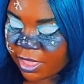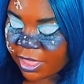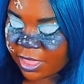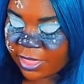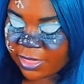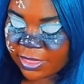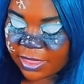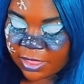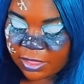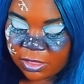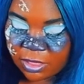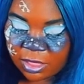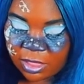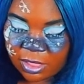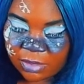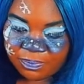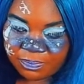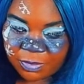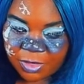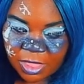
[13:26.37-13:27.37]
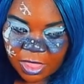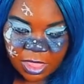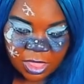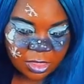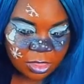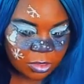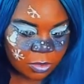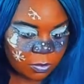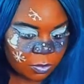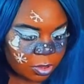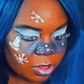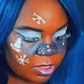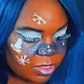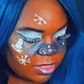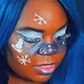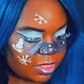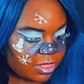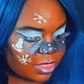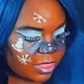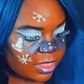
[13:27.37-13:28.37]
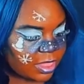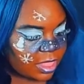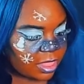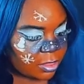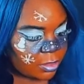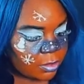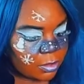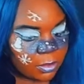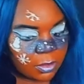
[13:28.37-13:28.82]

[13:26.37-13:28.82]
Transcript: And then you're like, okay, I don't want to use this again.